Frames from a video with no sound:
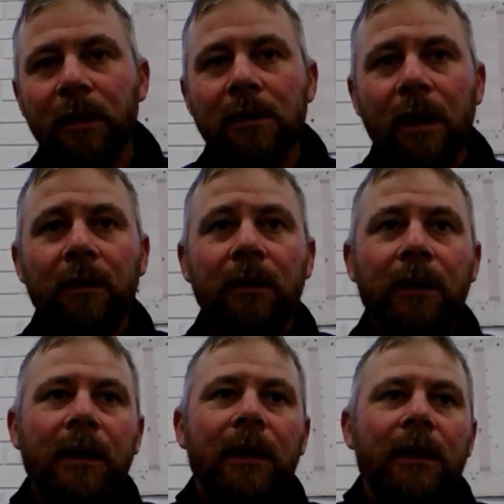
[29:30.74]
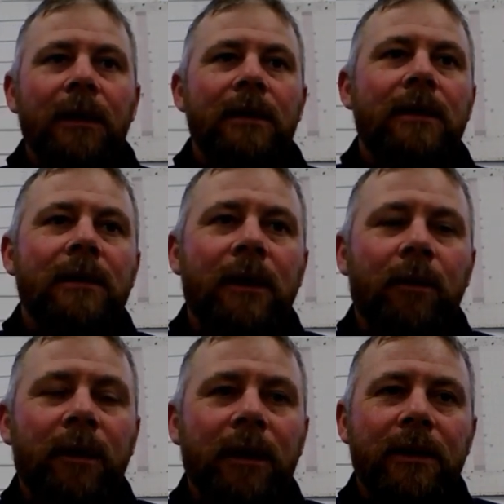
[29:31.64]
So
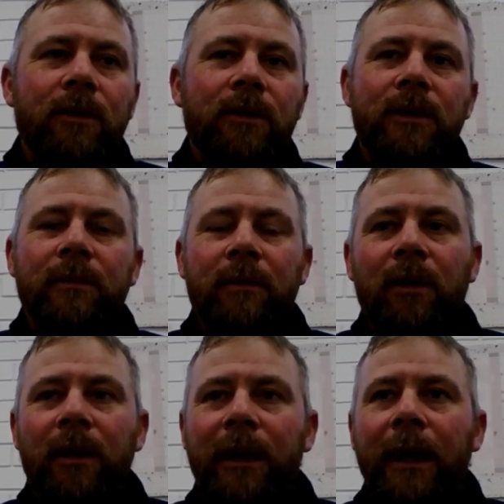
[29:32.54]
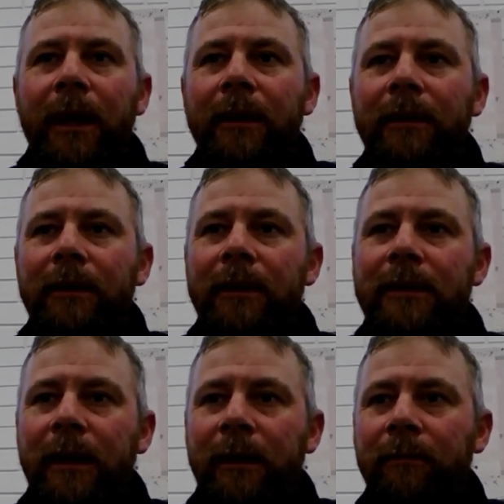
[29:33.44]
with these horses that block out,
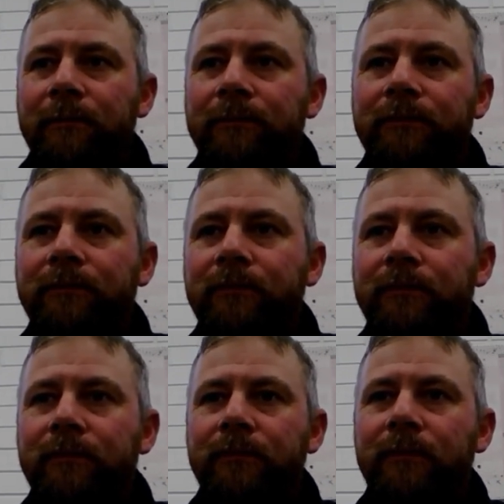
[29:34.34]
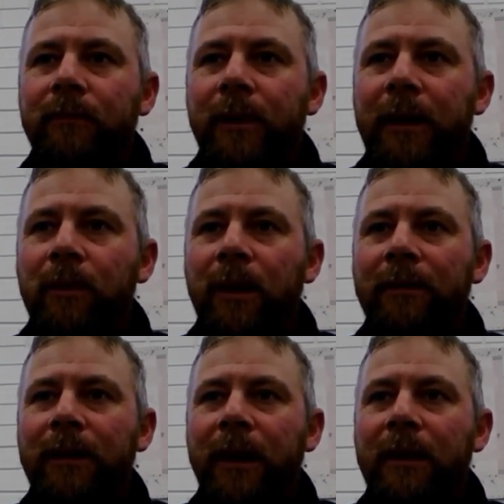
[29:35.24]
it's people
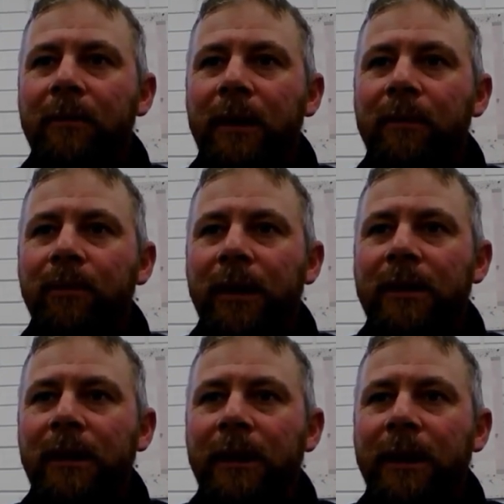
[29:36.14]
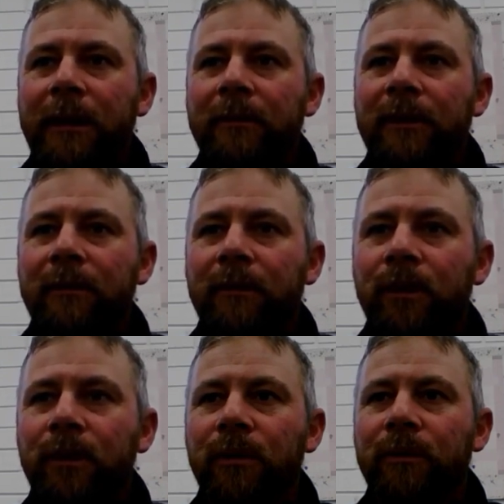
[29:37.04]
have to go to big pressure to get them to
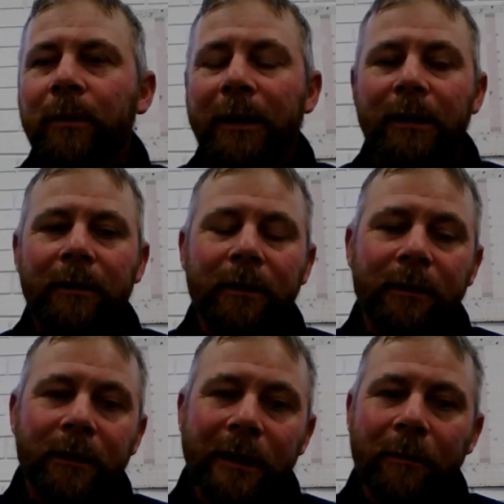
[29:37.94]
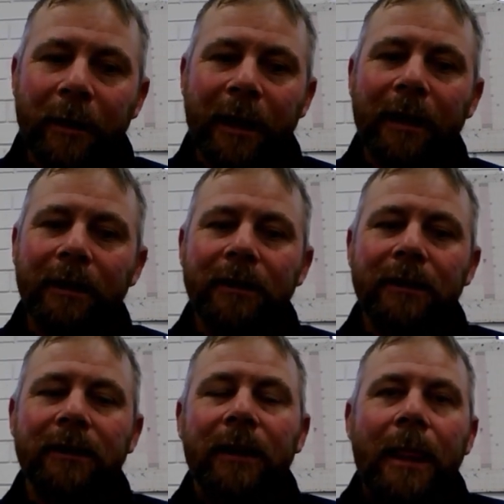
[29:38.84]
move. But the thing about it
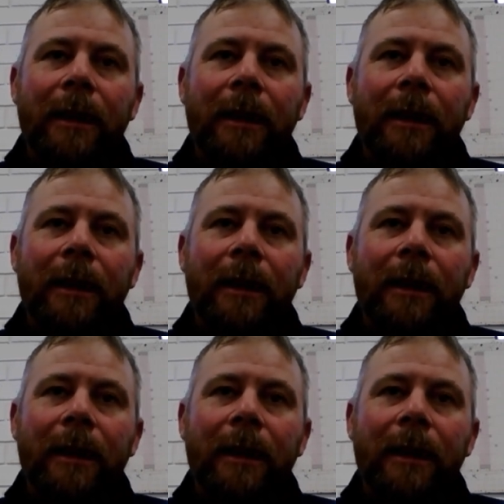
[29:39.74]
is,